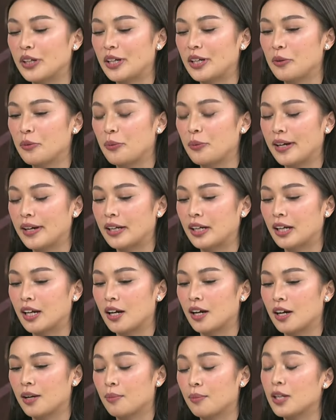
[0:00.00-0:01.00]
when
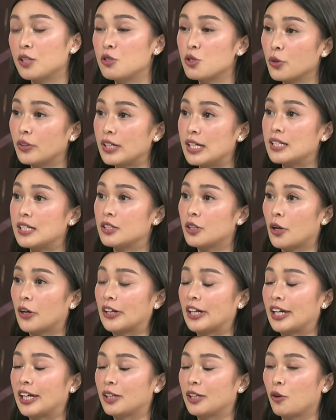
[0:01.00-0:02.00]
I usually
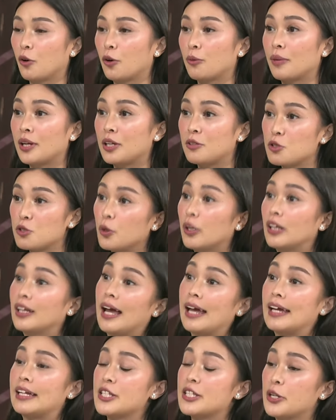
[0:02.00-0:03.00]
target, or my usual
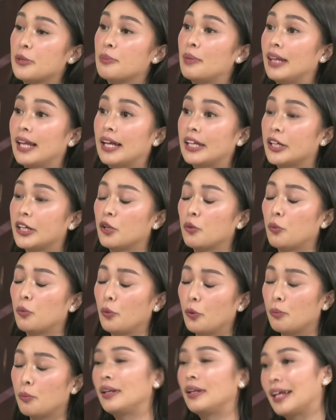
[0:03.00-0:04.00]
clients are
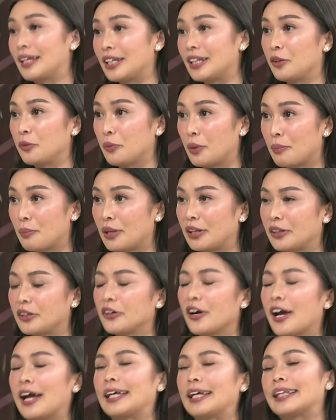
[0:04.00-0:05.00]
millennial women,
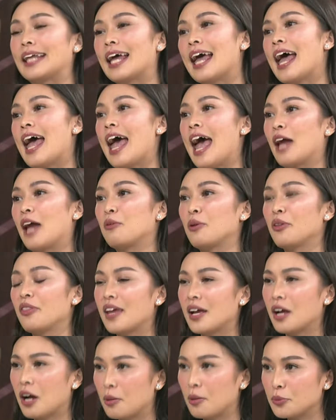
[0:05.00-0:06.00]
right? And when they
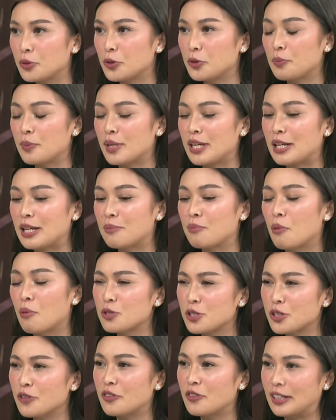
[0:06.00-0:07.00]
come to me, most
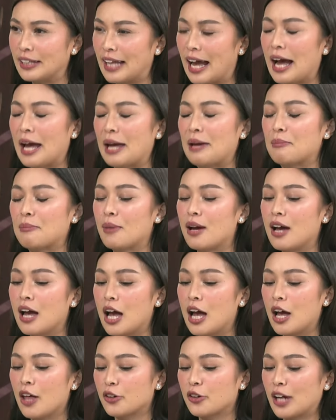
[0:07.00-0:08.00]
of the time,
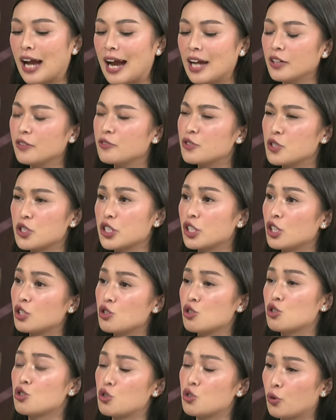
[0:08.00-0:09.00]
they're kind of just
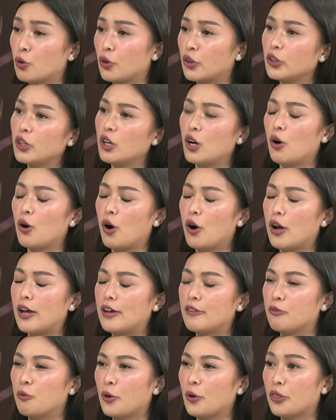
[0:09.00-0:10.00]
unsure if
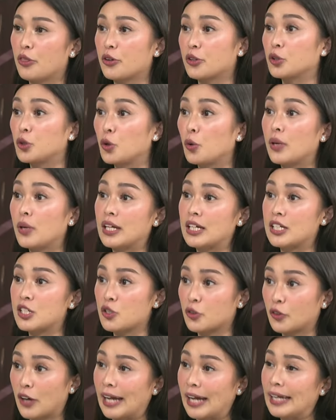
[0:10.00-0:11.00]
what they're doing is
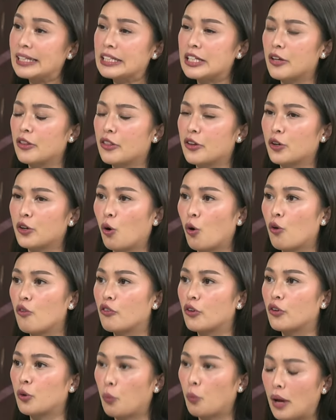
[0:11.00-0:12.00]
right. They're
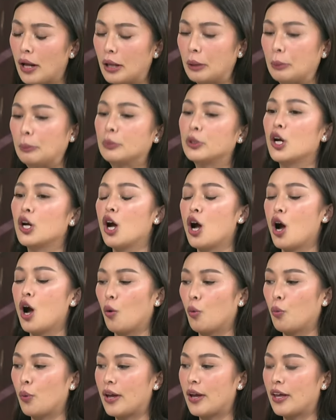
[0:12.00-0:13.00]
overwhelmed
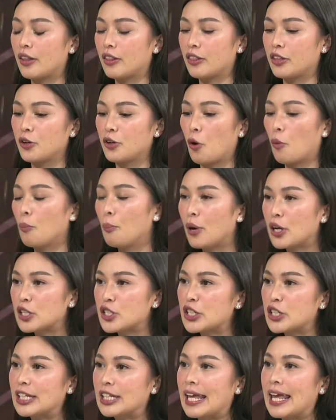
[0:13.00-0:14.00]
with,
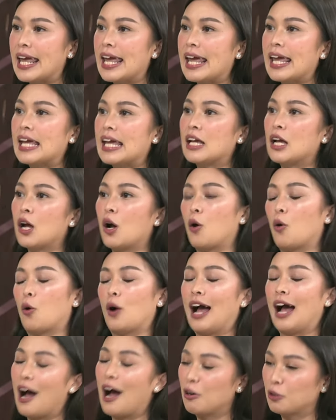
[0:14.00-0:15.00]
budgeting, how to